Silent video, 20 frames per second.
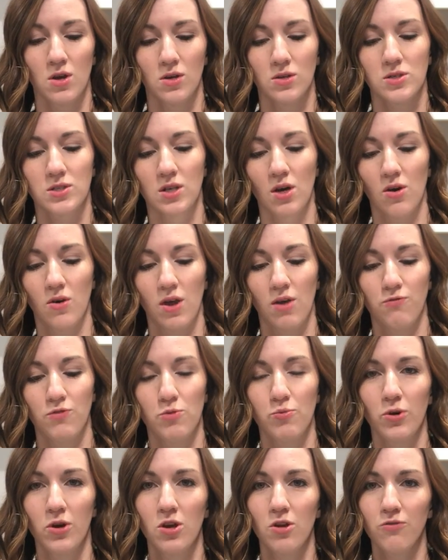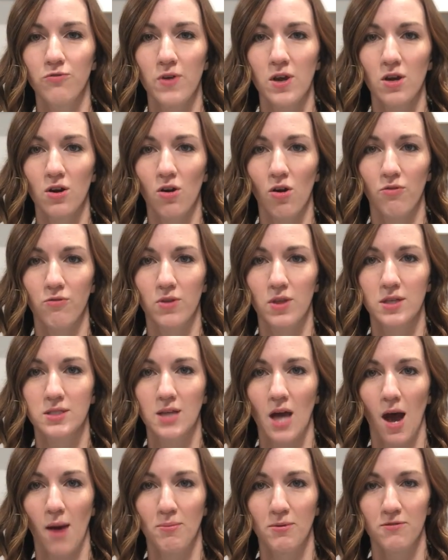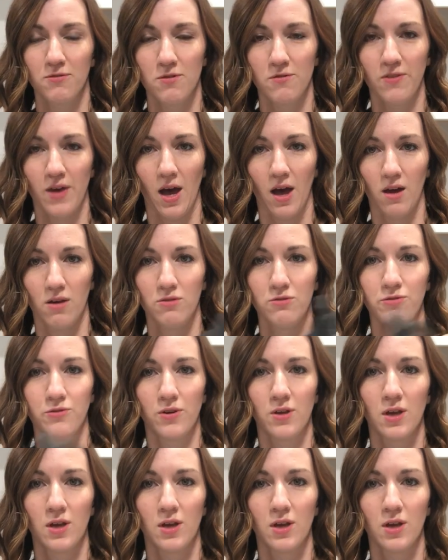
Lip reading: So if you put your finger over the top of the valve